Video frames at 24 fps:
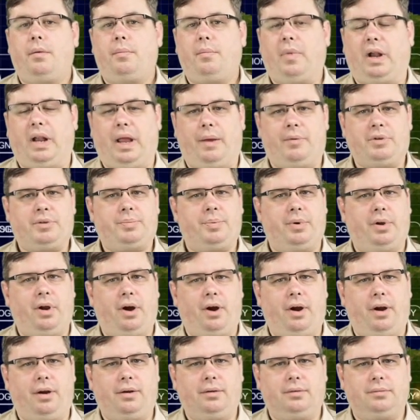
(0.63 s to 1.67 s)
My name is
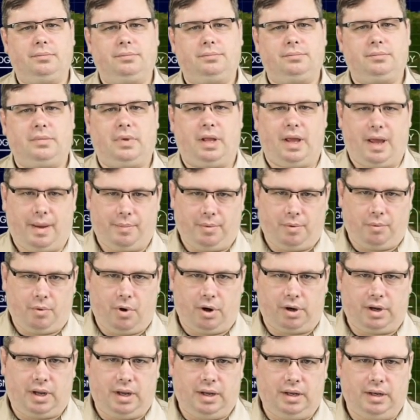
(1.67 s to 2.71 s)
Bernard. I've been
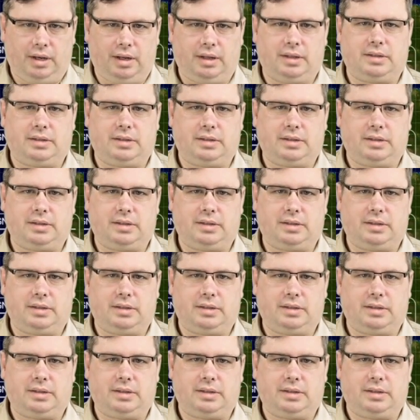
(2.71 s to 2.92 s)
working in